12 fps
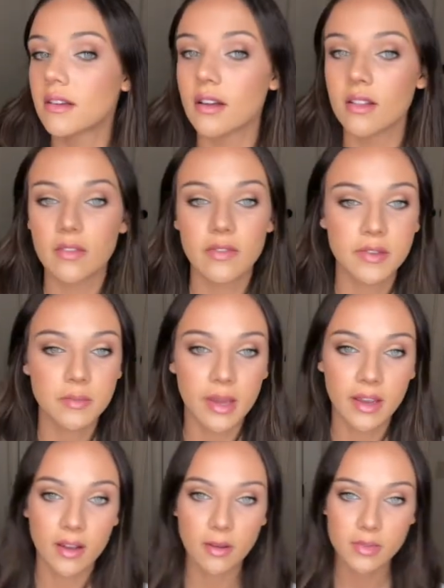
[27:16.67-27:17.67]
I love this
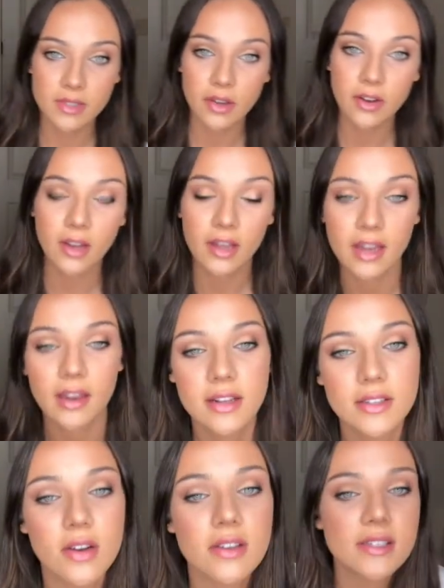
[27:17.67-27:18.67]
makeup. So good. And
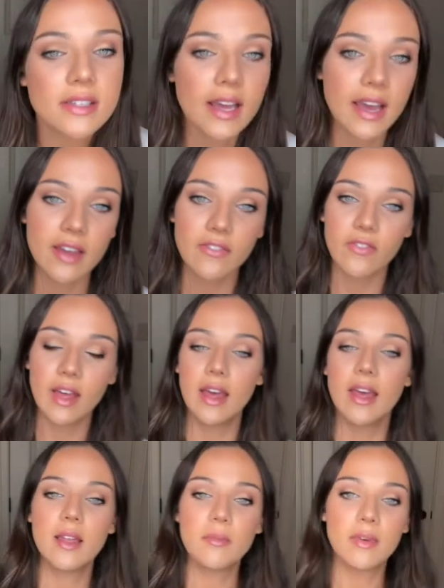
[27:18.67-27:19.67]
it's all safe
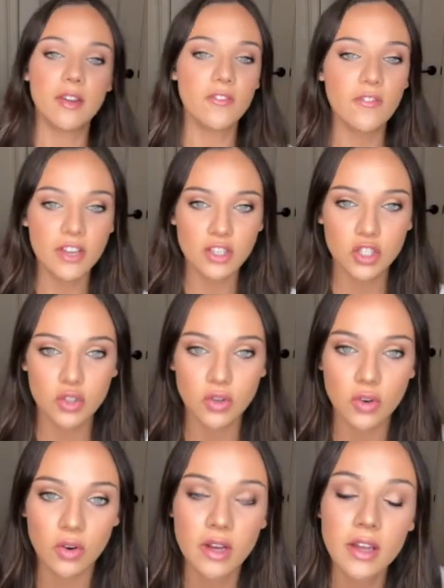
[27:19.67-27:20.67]
and
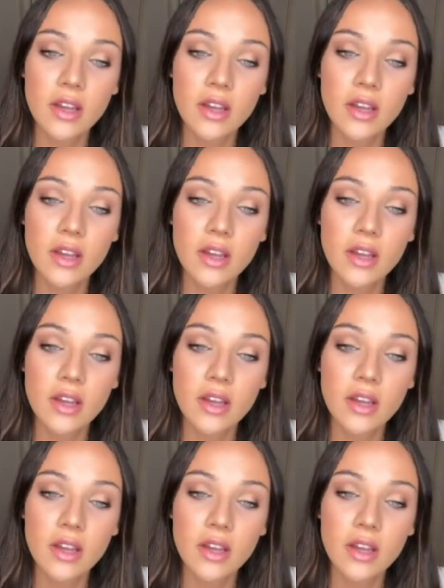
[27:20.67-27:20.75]
beneficial.